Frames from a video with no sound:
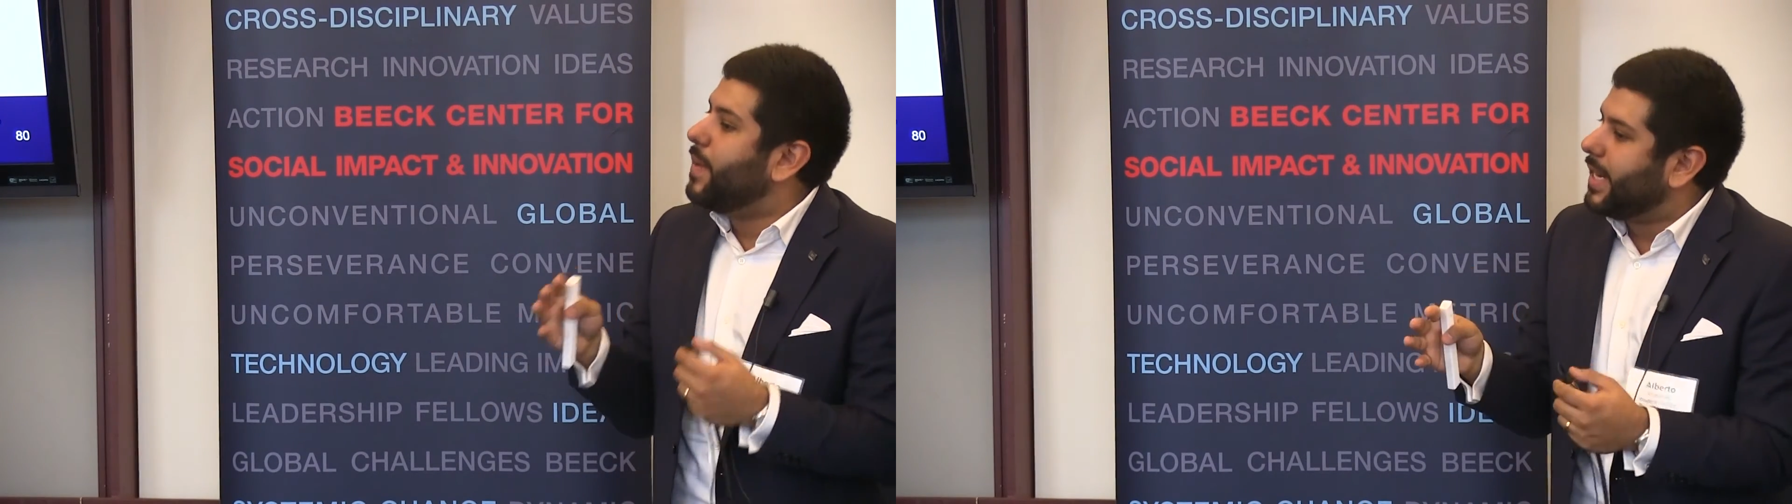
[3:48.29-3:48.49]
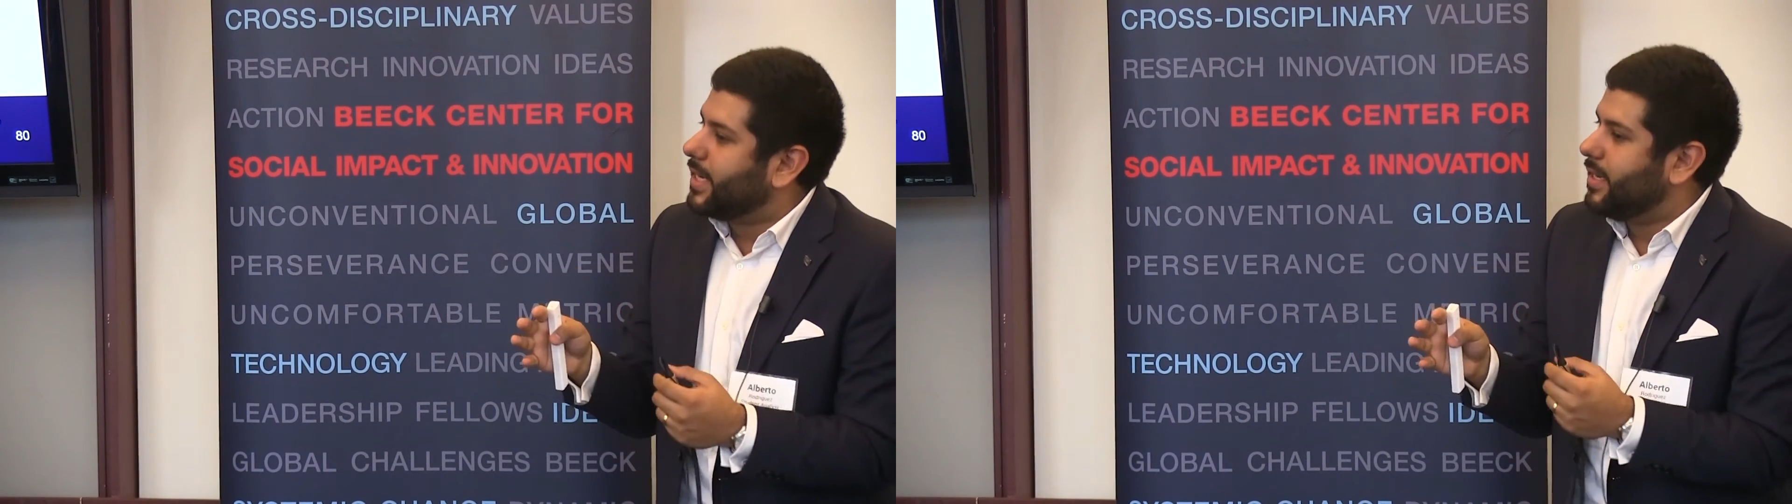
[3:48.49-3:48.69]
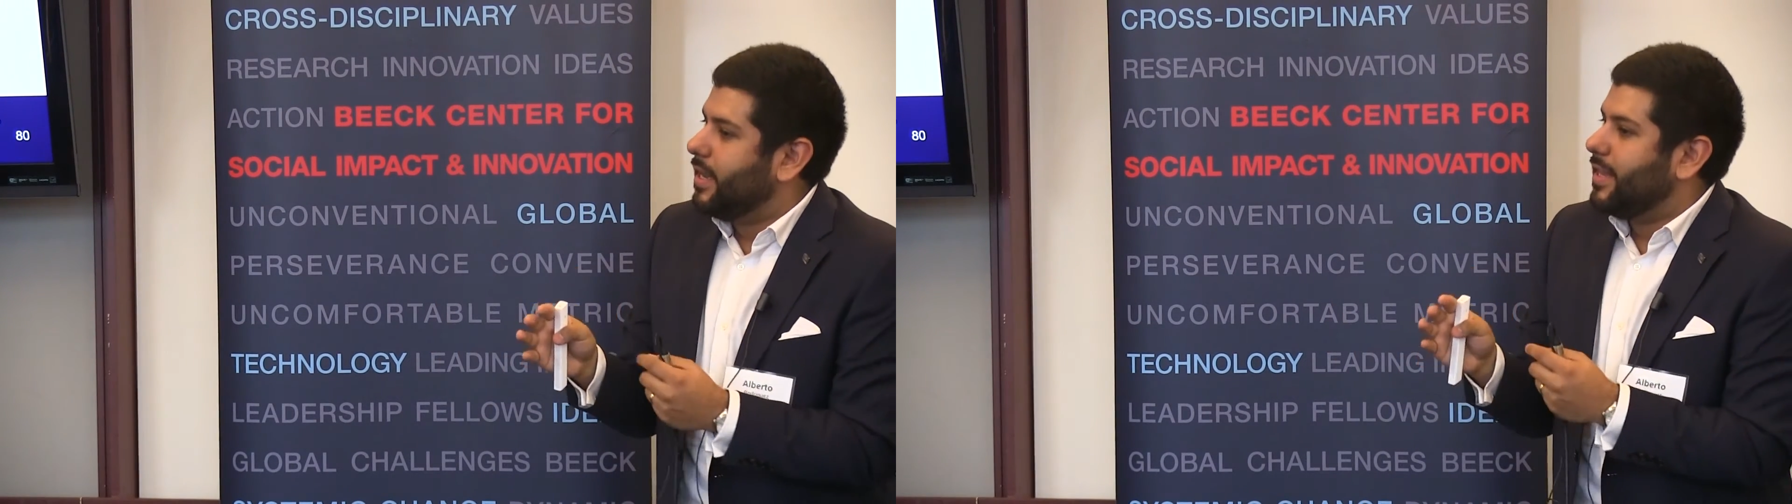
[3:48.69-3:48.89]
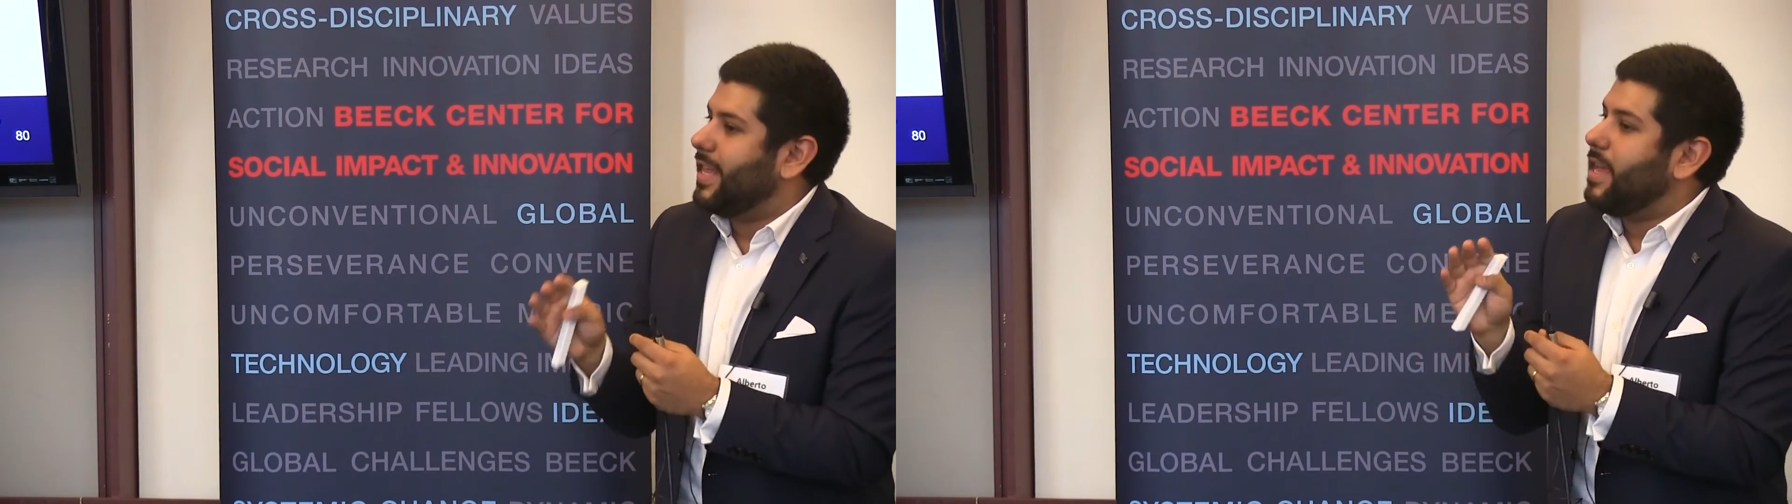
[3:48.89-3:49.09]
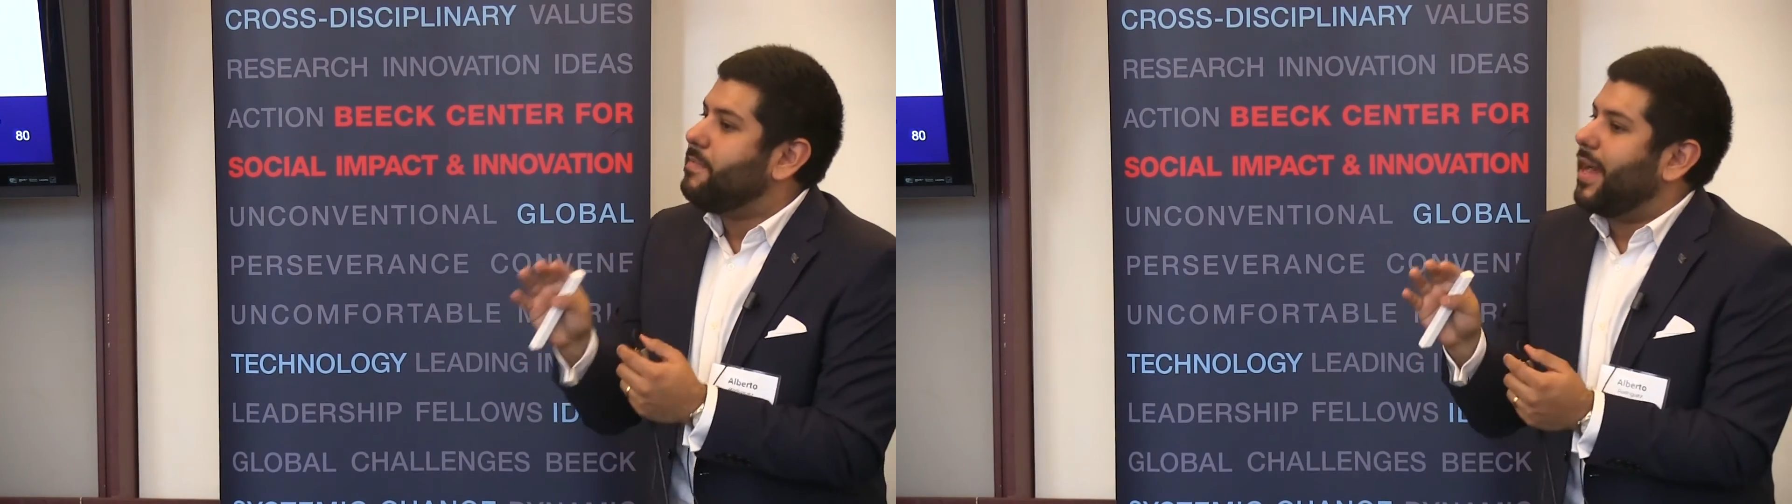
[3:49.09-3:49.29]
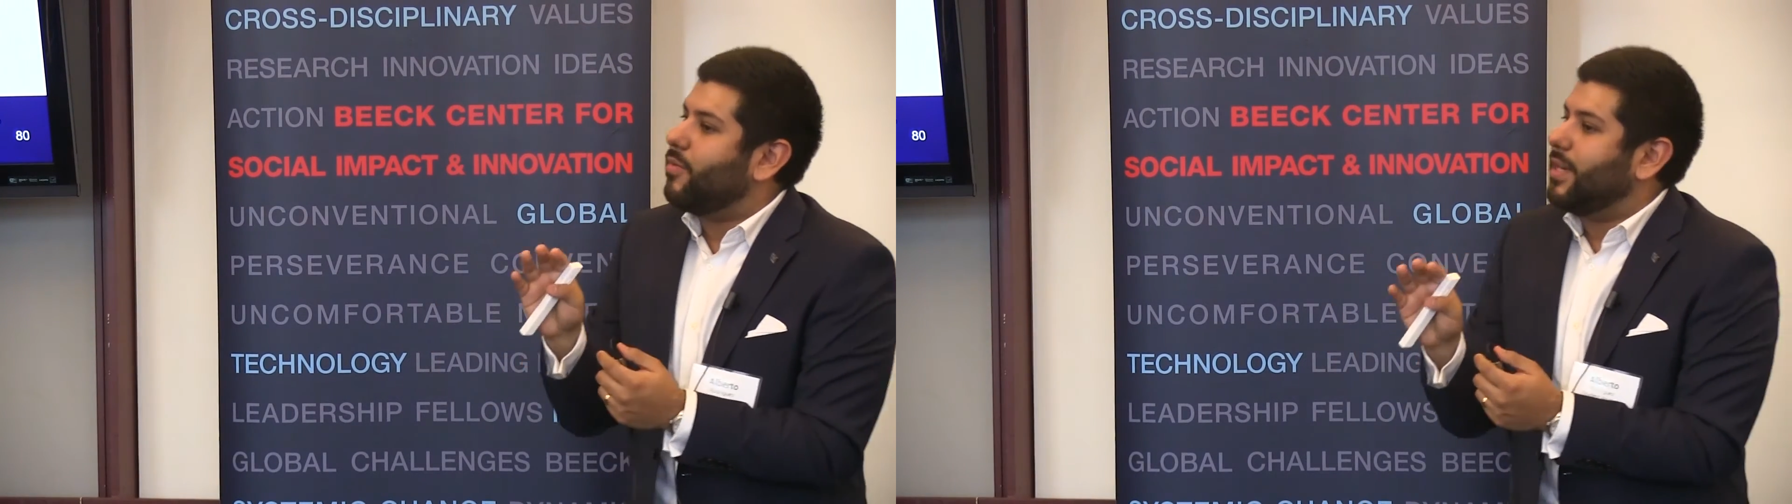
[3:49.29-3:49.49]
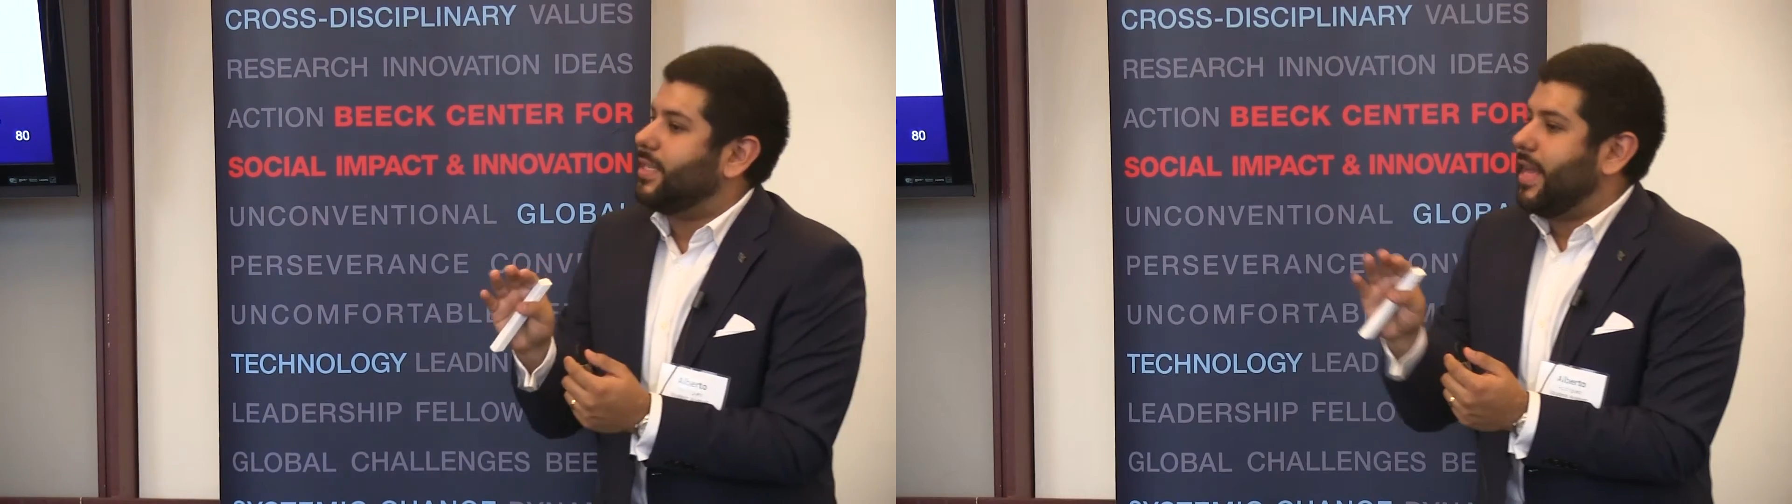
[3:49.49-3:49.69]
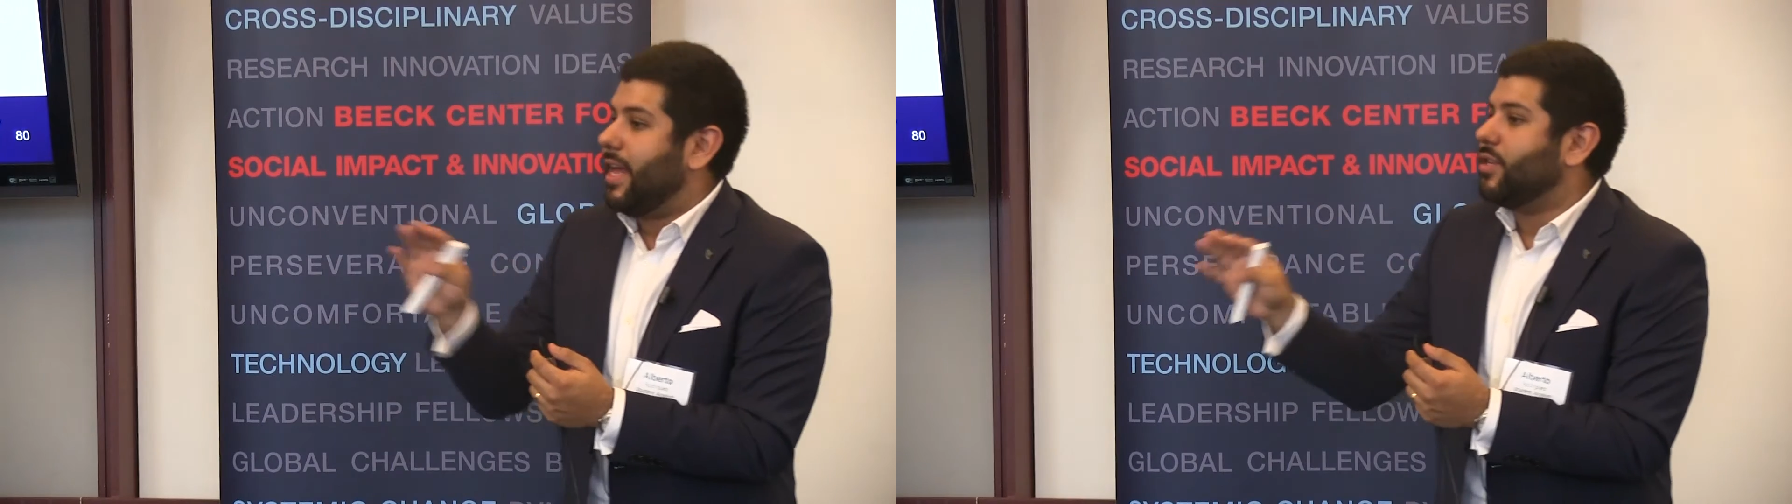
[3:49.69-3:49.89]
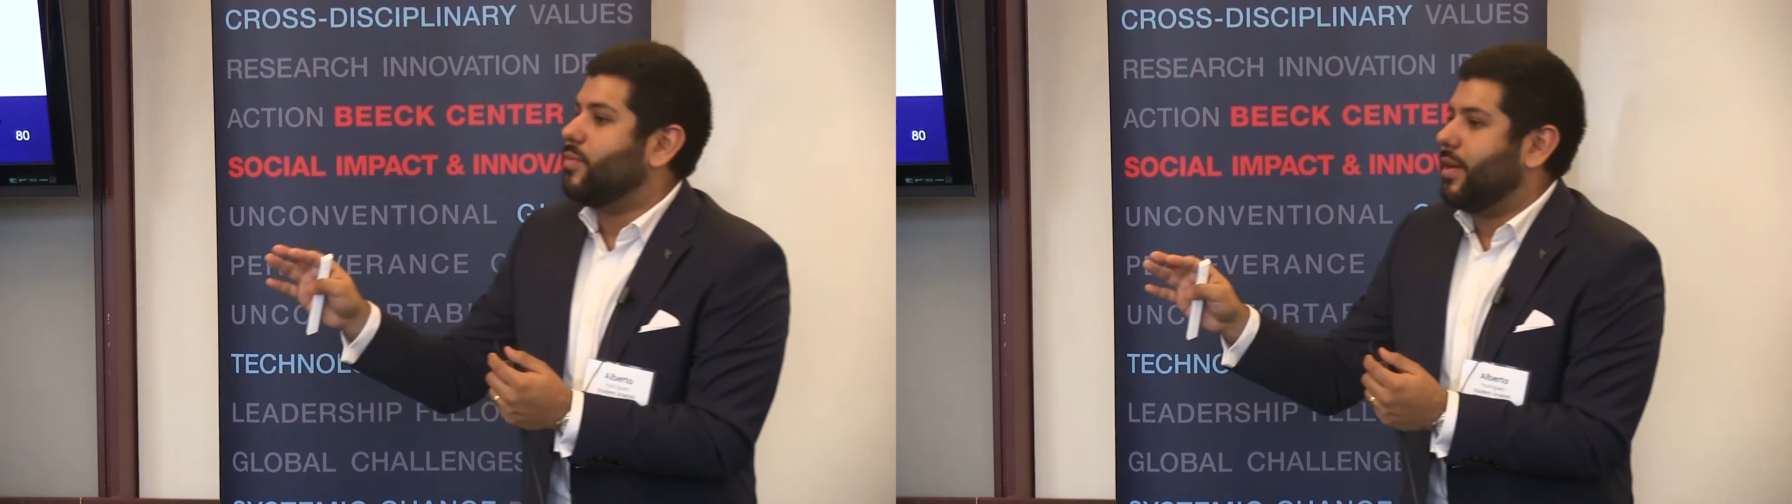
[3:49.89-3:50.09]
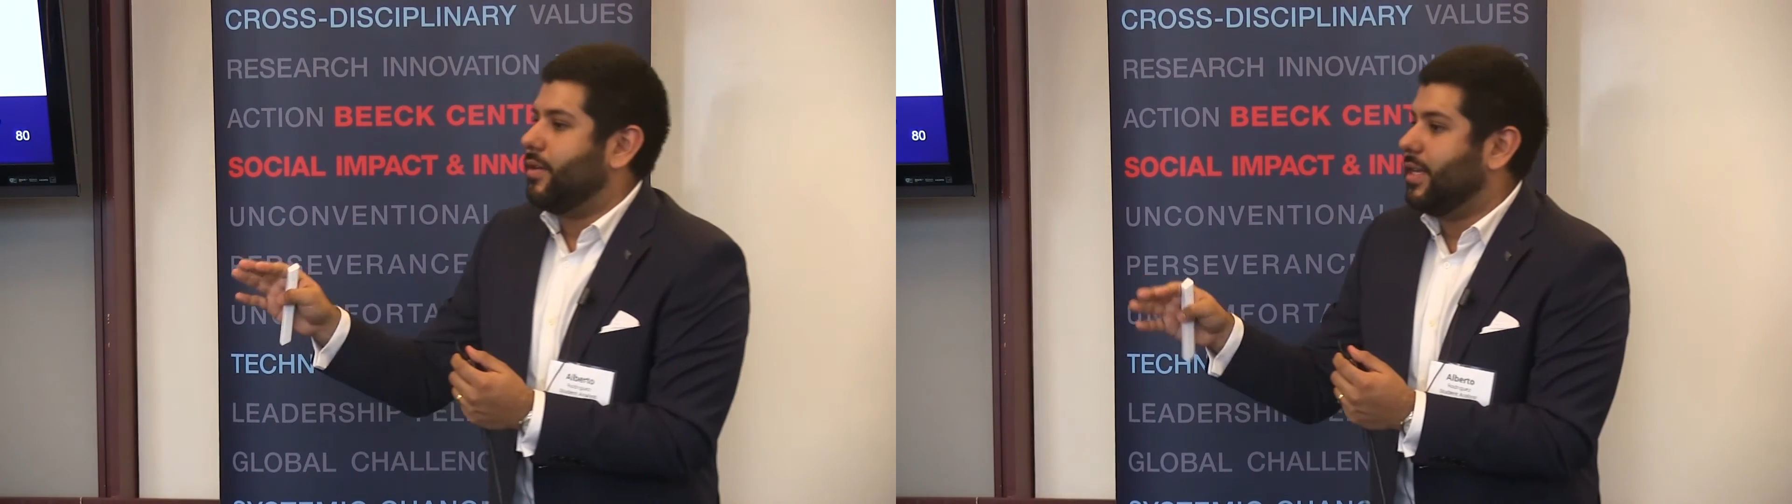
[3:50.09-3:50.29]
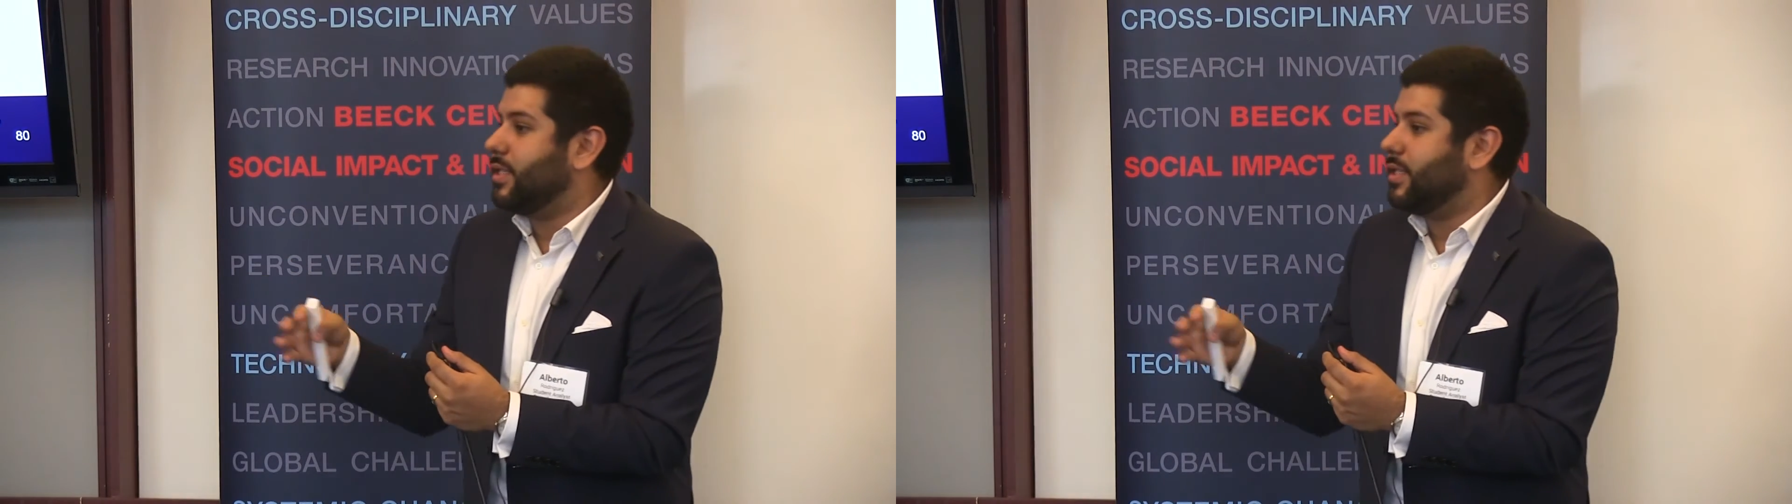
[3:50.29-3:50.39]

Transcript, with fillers: but the impact was elsewhere.